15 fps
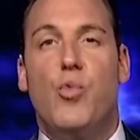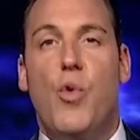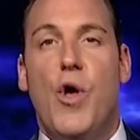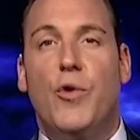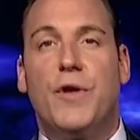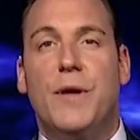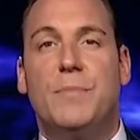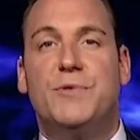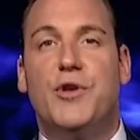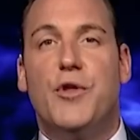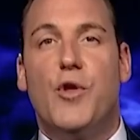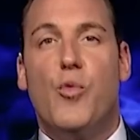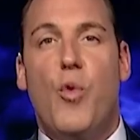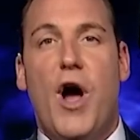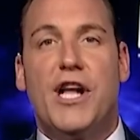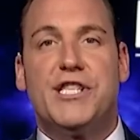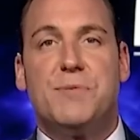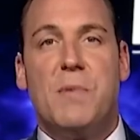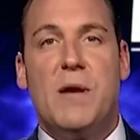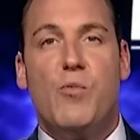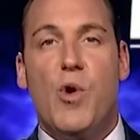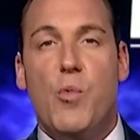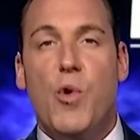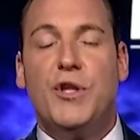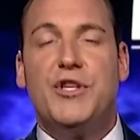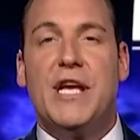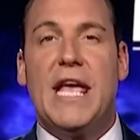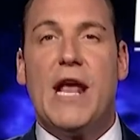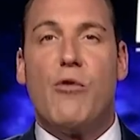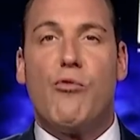Welcome to the Watchman. We want
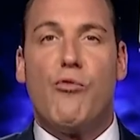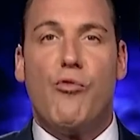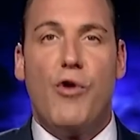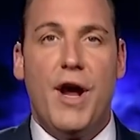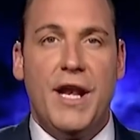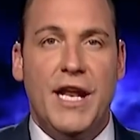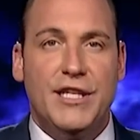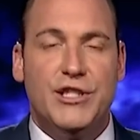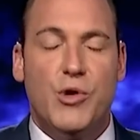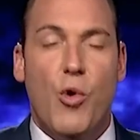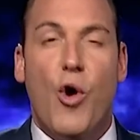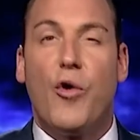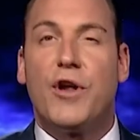to get right into our